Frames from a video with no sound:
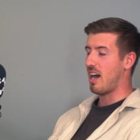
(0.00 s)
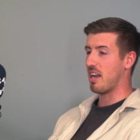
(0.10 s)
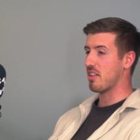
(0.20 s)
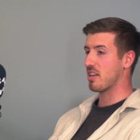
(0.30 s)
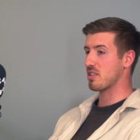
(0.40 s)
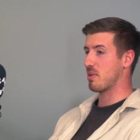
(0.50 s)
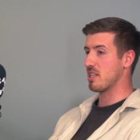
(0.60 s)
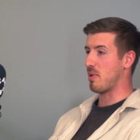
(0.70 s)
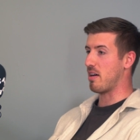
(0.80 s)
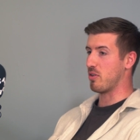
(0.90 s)
and I think some of
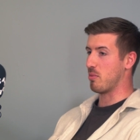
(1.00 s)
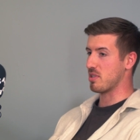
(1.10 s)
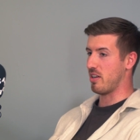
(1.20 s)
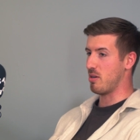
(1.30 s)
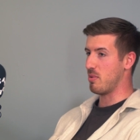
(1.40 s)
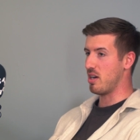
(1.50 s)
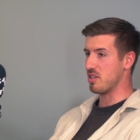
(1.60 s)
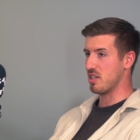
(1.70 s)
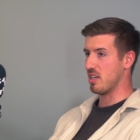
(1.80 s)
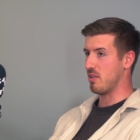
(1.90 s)
these platforms that are
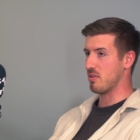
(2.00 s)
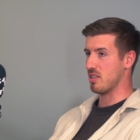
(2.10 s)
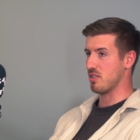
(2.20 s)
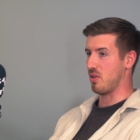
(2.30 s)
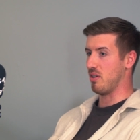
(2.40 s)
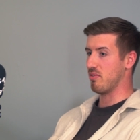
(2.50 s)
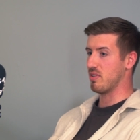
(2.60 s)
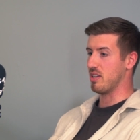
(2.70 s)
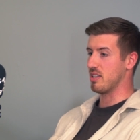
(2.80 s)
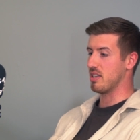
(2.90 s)
emerging, you know, sort of
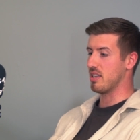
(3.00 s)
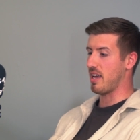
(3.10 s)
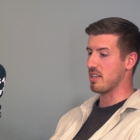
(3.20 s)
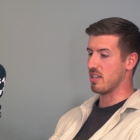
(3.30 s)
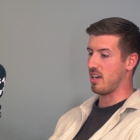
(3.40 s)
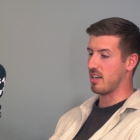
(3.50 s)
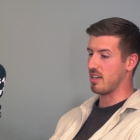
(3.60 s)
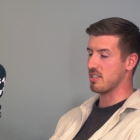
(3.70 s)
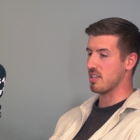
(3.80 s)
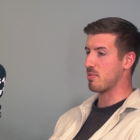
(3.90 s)
your data
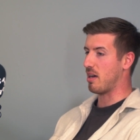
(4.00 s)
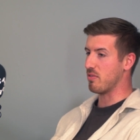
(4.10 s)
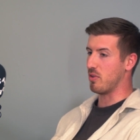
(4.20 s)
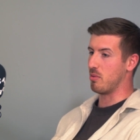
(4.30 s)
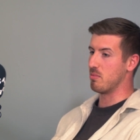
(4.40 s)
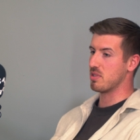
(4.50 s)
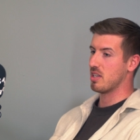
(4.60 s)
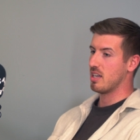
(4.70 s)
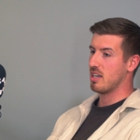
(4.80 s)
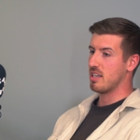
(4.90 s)
analytics platforms
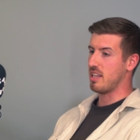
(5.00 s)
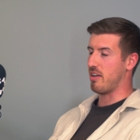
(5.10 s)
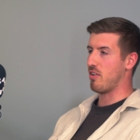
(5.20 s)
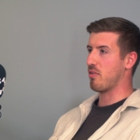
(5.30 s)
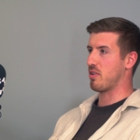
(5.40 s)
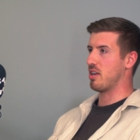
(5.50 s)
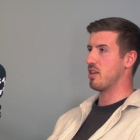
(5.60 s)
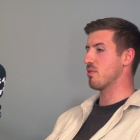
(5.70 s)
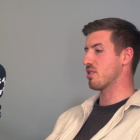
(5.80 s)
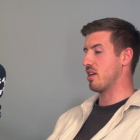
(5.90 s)
that are offering a
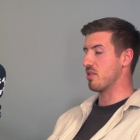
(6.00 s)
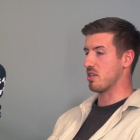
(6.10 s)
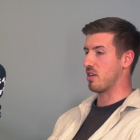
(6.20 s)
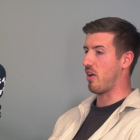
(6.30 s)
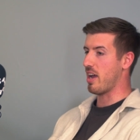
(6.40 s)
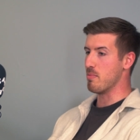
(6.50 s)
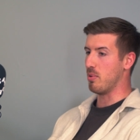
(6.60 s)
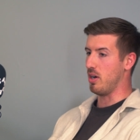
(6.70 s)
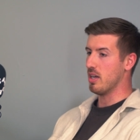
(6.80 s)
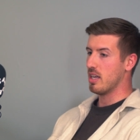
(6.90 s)
new solution are great,
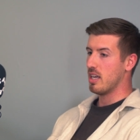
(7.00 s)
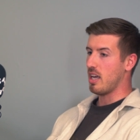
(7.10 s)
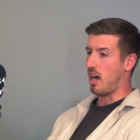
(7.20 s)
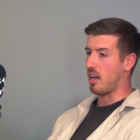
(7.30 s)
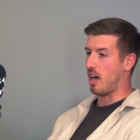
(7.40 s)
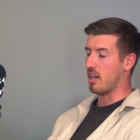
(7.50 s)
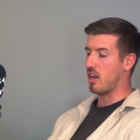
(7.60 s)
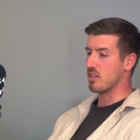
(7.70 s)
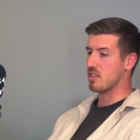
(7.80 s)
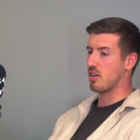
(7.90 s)
but I
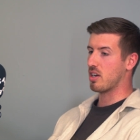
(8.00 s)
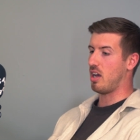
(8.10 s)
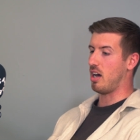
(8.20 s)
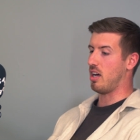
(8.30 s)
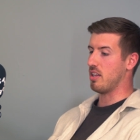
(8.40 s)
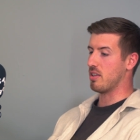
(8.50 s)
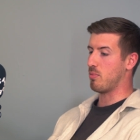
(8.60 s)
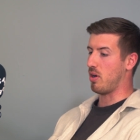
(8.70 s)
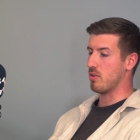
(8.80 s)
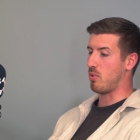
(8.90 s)
like to look a lot at
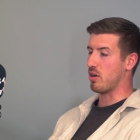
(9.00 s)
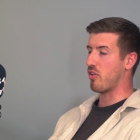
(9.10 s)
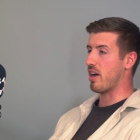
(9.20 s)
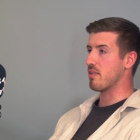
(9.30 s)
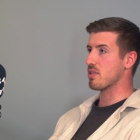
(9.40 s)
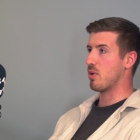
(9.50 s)
like what creatives